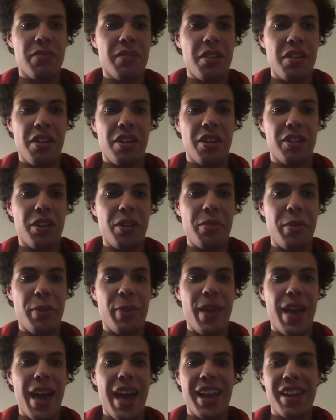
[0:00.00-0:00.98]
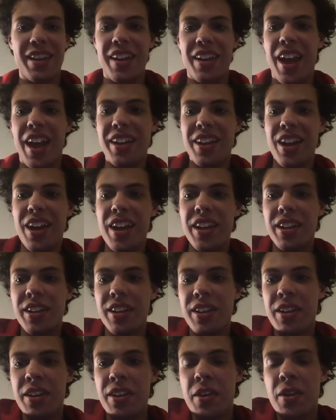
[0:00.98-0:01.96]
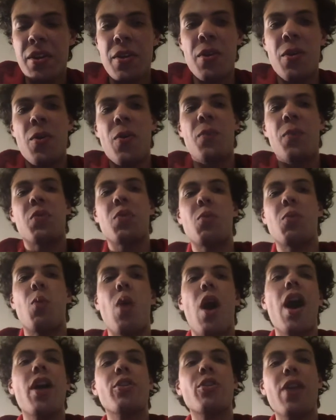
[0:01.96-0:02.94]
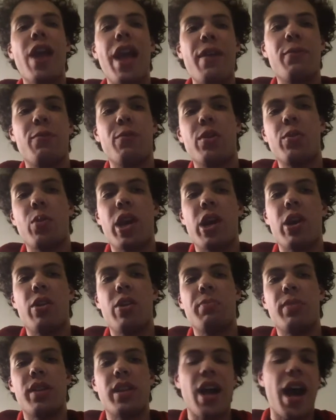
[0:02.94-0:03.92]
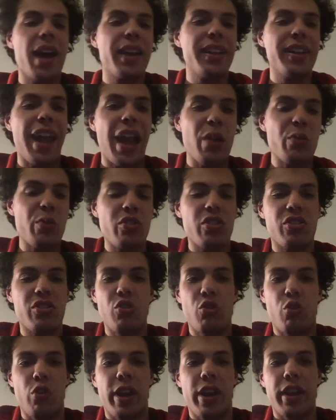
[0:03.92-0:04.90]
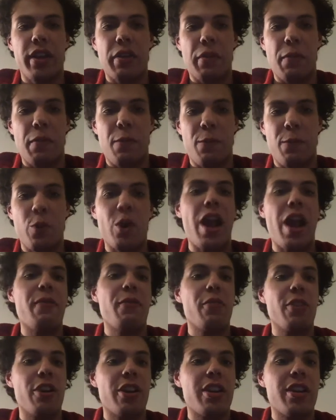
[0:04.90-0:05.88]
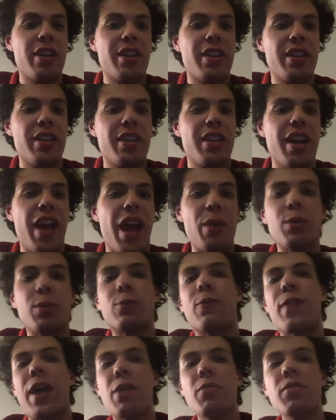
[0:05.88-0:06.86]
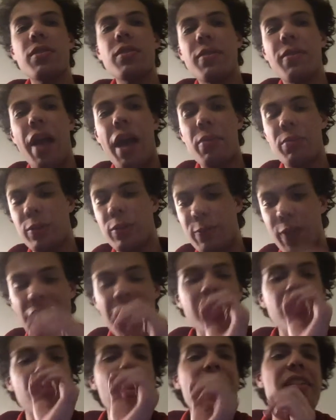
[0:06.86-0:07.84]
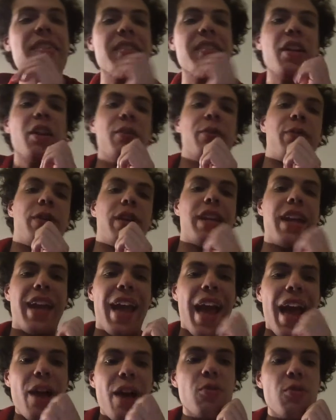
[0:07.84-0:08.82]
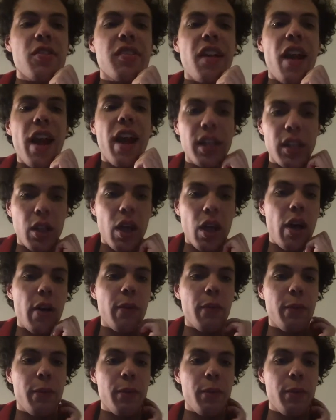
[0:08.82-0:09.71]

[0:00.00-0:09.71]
I'll go with that. I got water everywhere, but not an ounce to drink forever. I will find myself in a house I love,